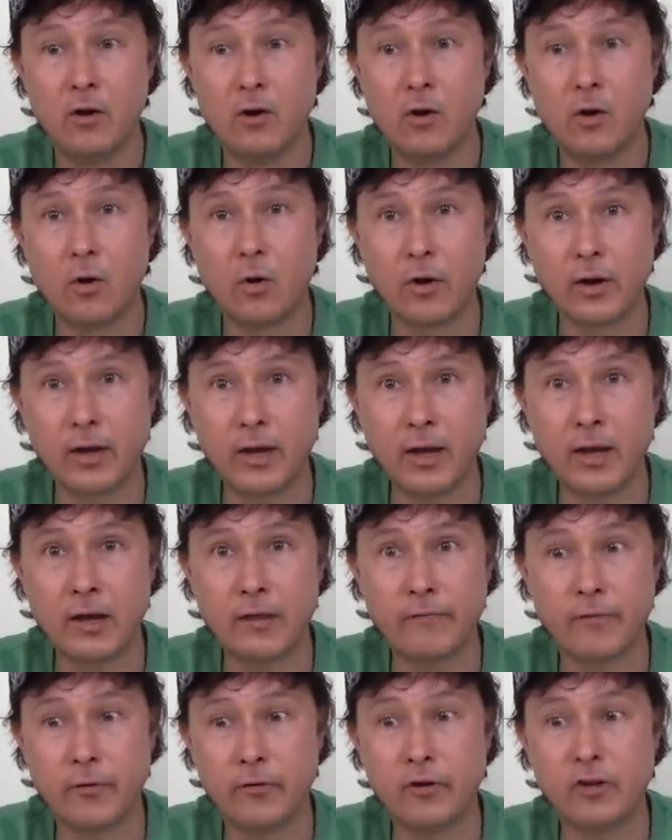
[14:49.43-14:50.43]

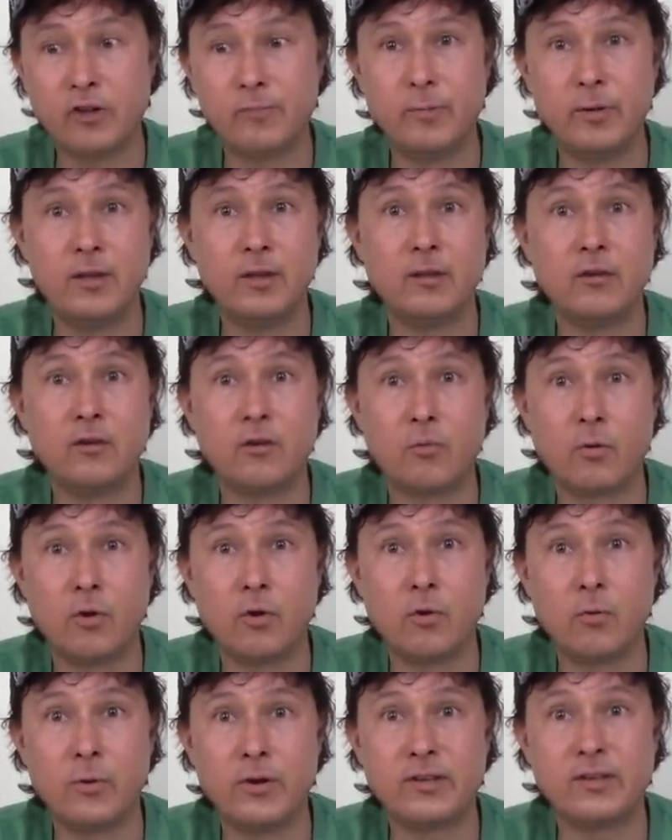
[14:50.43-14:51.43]
organic fruit, it's being
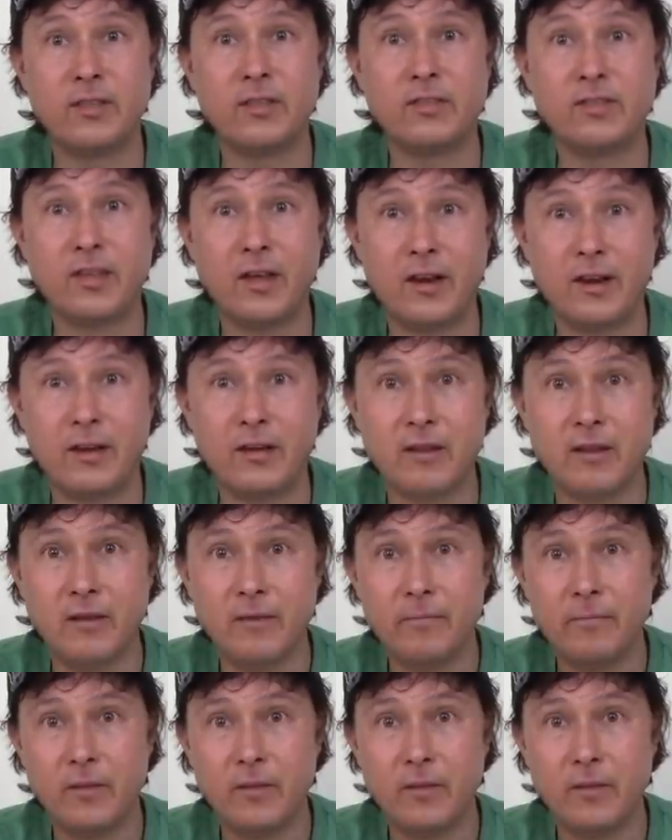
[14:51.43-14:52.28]
grown with synthetic